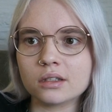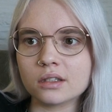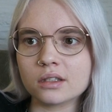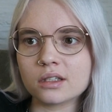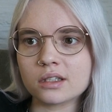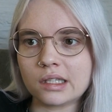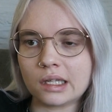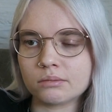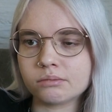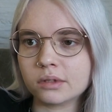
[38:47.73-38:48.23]

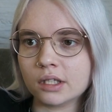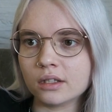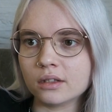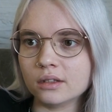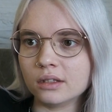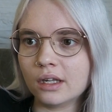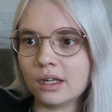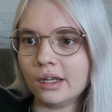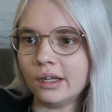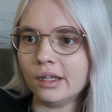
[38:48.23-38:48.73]
step they
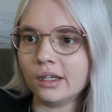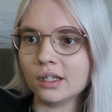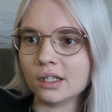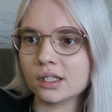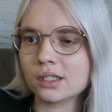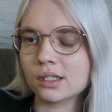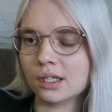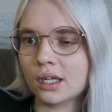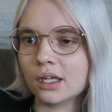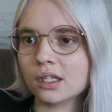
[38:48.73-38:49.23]
take,
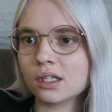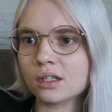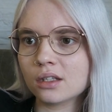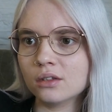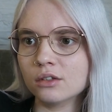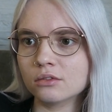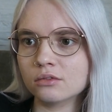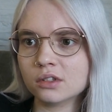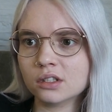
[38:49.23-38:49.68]
it's like you